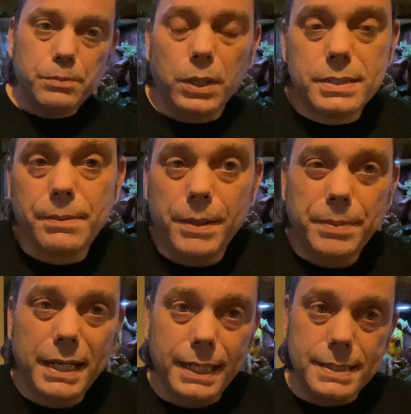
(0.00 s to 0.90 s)
put something
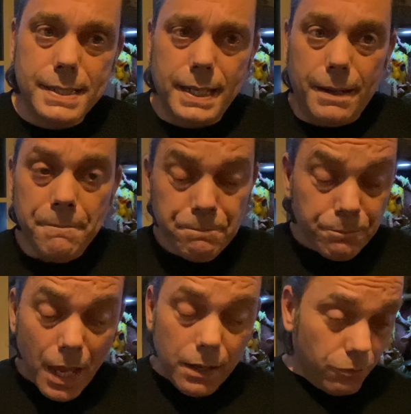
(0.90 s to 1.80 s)
back into there.
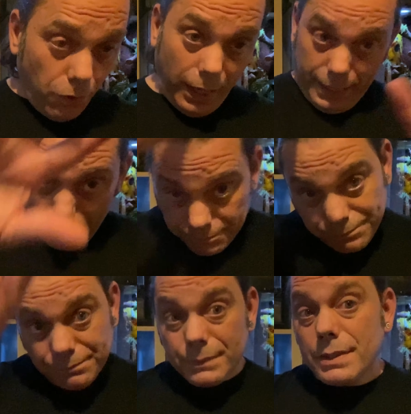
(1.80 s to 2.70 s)
Right,
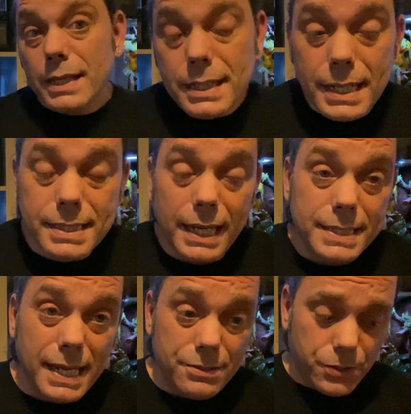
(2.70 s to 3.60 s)
let's get
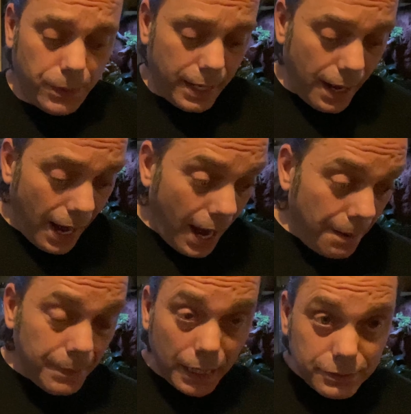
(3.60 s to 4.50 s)
down to it.
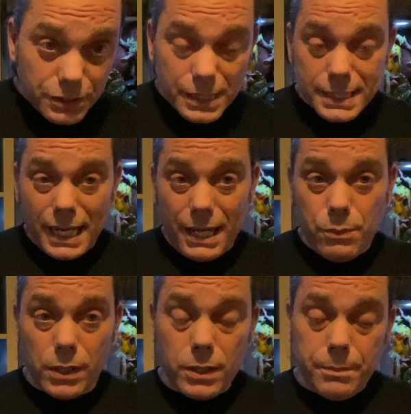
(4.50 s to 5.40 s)
Today
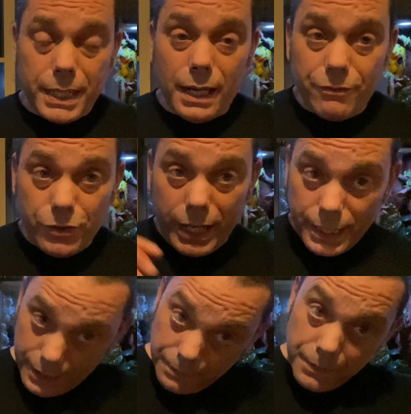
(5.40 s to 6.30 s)
we're going to be
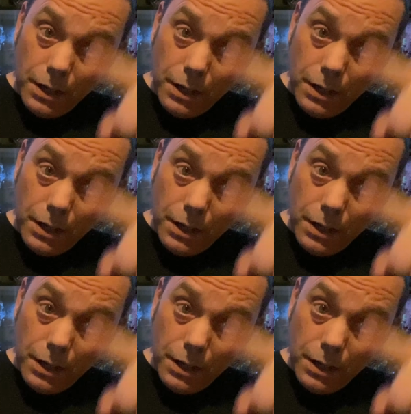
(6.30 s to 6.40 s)
covering